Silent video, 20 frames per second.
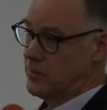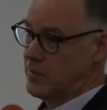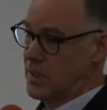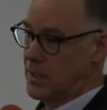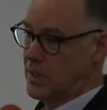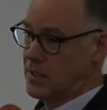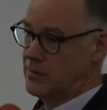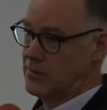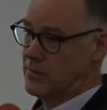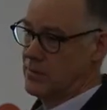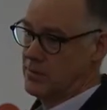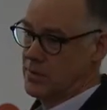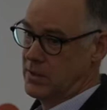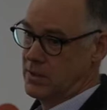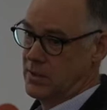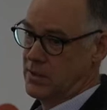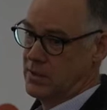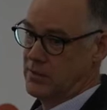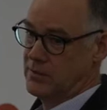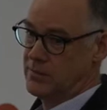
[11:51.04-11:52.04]
parts per
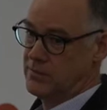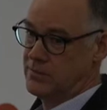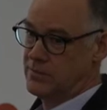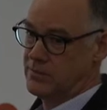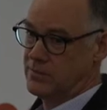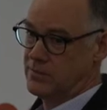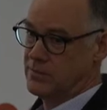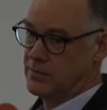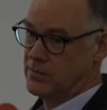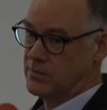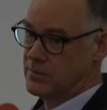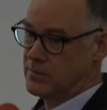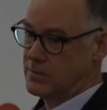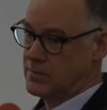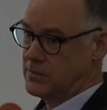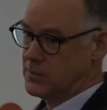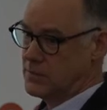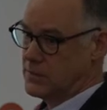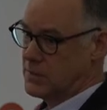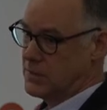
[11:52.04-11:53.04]
million.
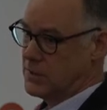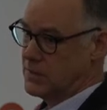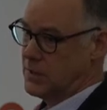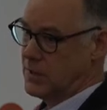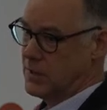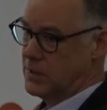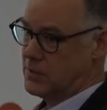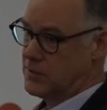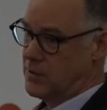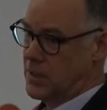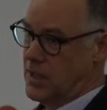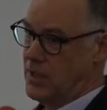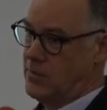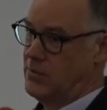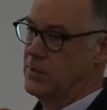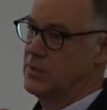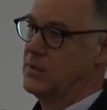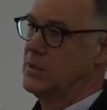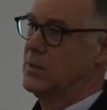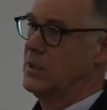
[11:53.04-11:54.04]
So 6
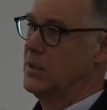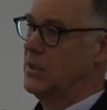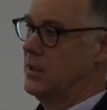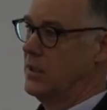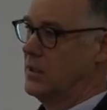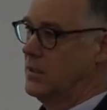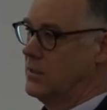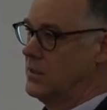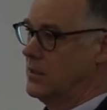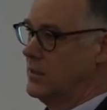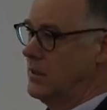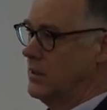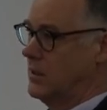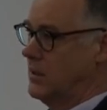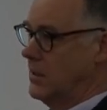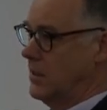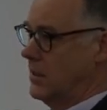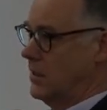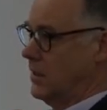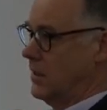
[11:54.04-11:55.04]
grams is
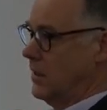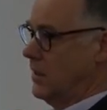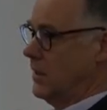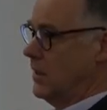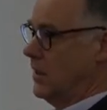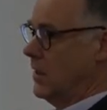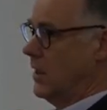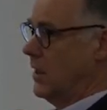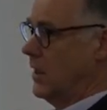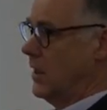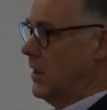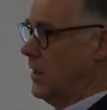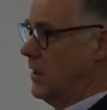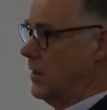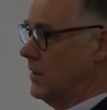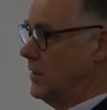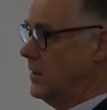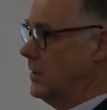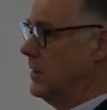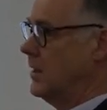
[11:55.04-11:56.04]

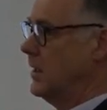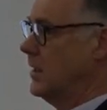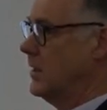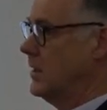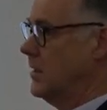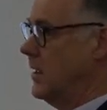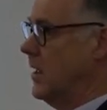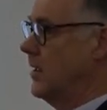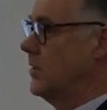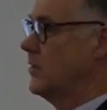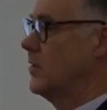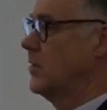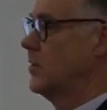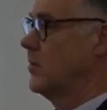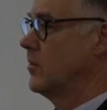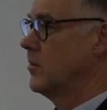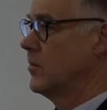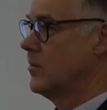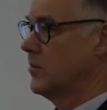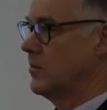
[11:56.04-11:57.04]

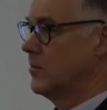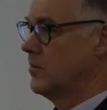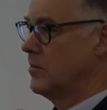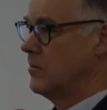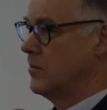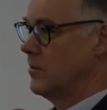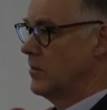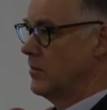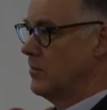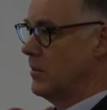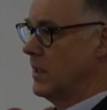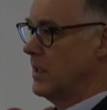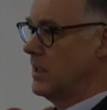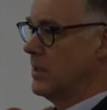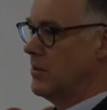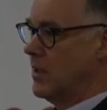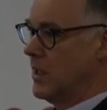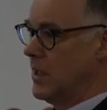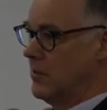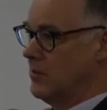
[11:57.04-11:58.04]
6,000
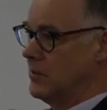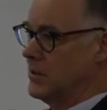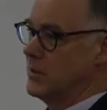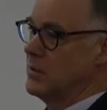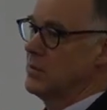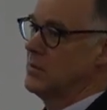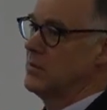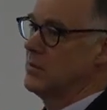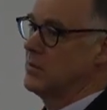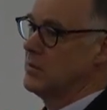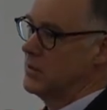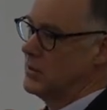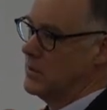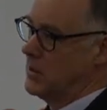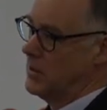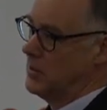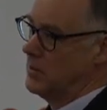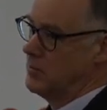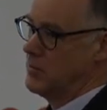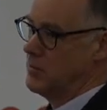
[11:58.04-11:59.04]
milligrams.
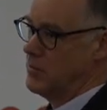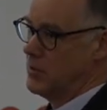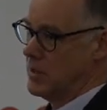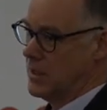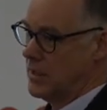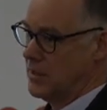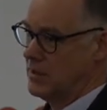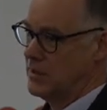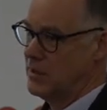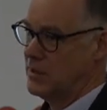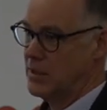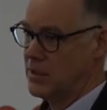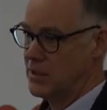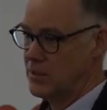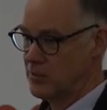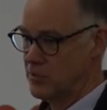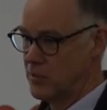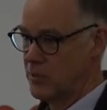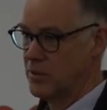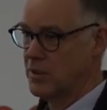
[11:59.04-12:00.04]
So put that in a litre
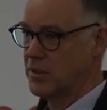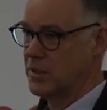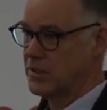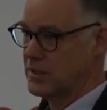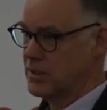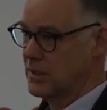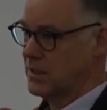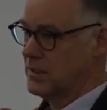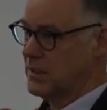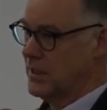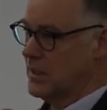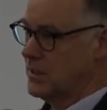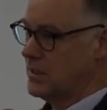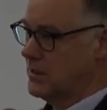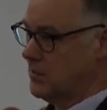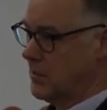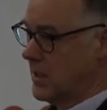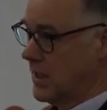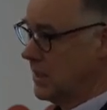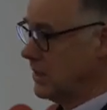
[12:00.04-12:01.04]
of water, it's
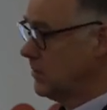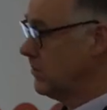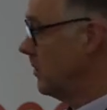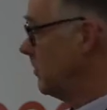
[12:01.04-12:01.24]
6,000 parts per